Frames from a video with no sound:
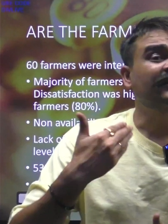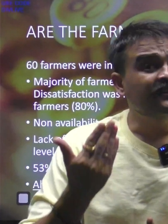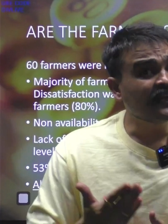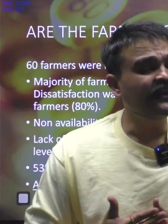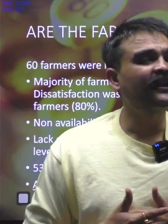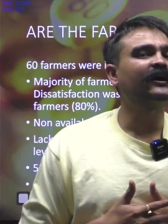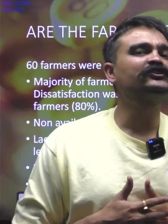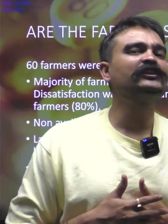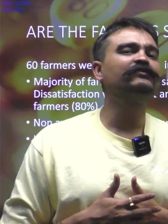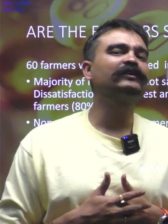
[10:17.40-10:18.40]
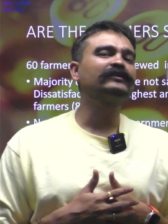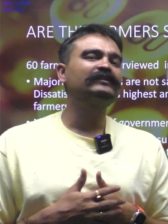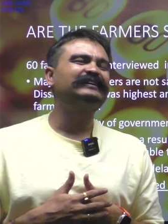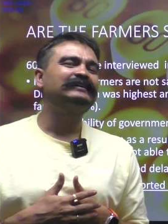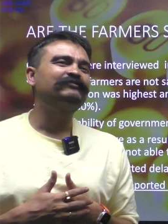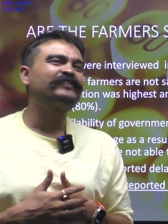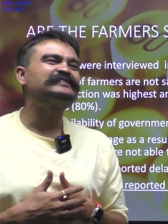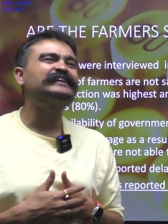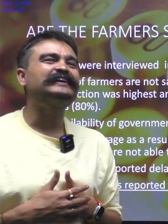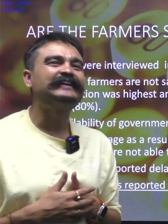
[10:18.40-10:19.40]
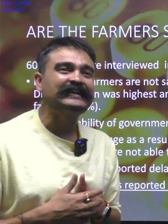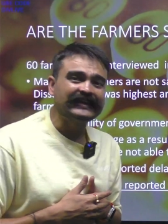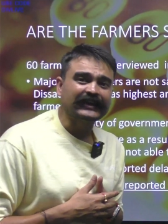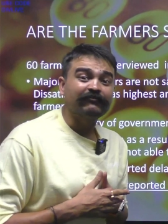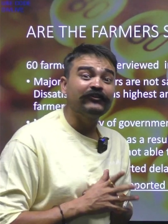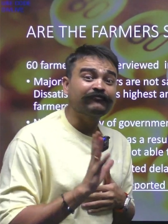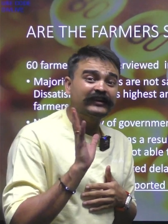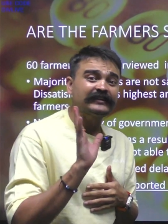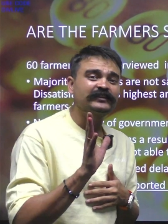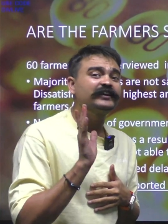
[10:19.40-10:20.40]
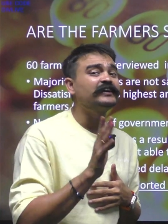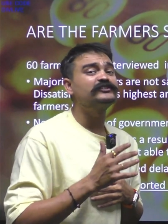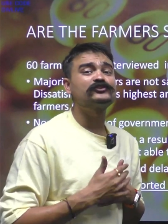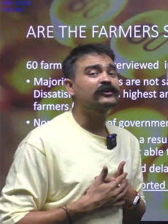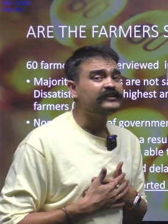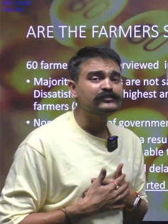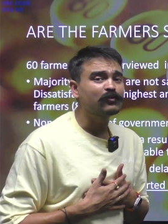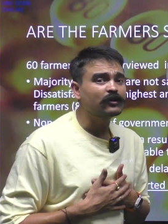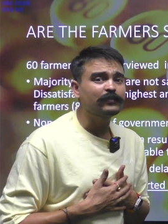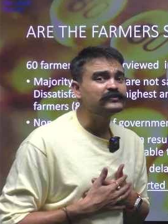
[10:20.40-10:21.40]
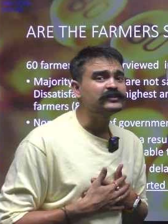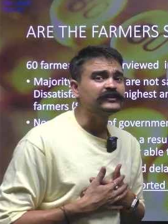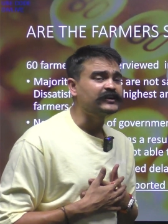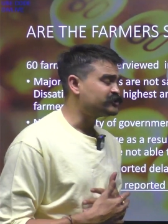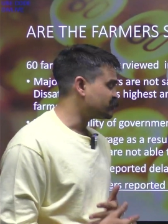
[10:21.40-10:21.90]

they largely were facing a delay. 53 is not a small percentage.